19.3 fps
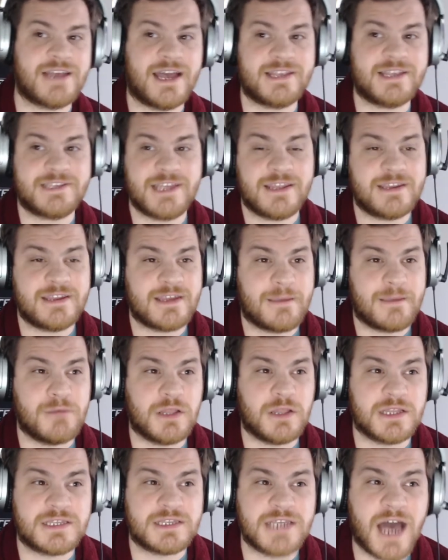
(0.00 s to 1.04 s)
sending
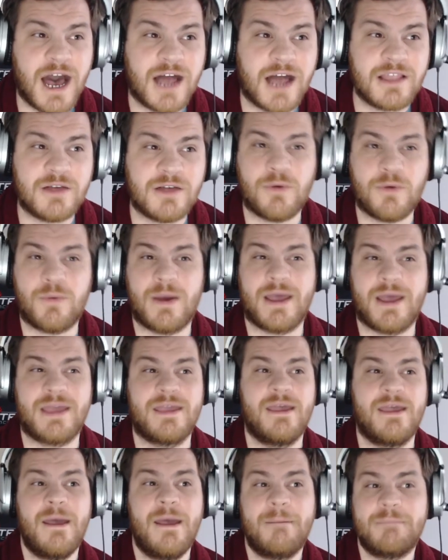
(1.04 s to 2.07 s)
Mulatalo away,
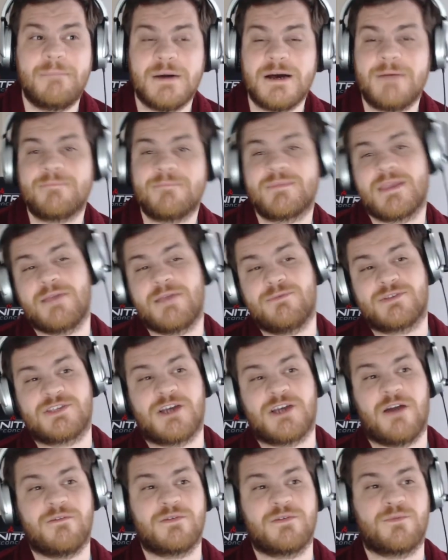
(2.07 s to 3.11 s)
but he was
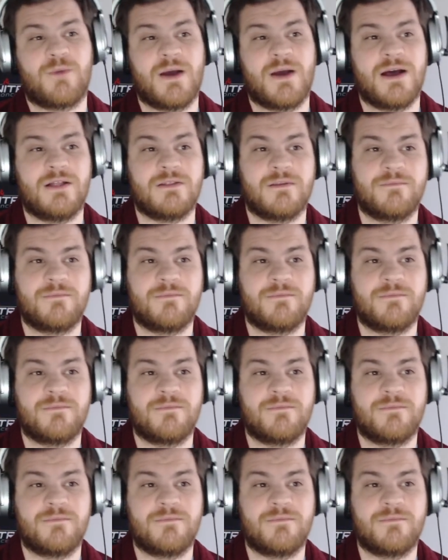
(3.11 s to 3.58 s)
covered well.